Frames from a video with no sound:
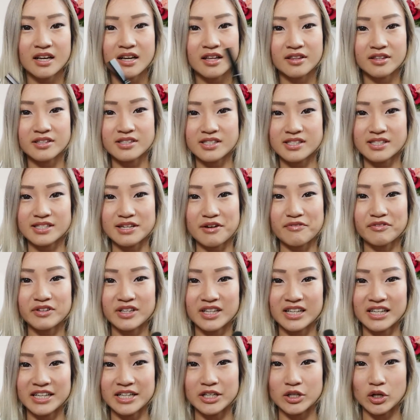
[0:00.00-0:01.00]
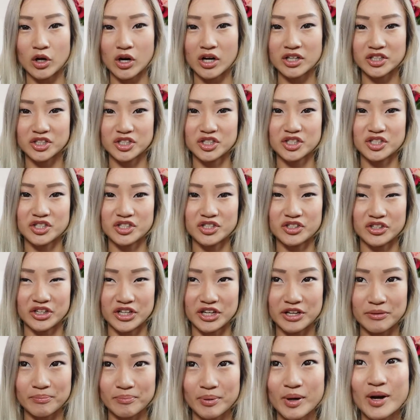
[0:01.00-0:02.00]
This is definitely not
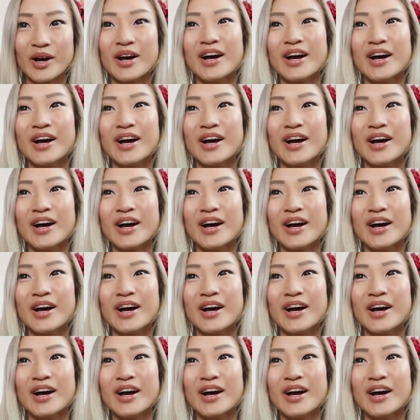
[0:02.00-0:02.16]
cheap,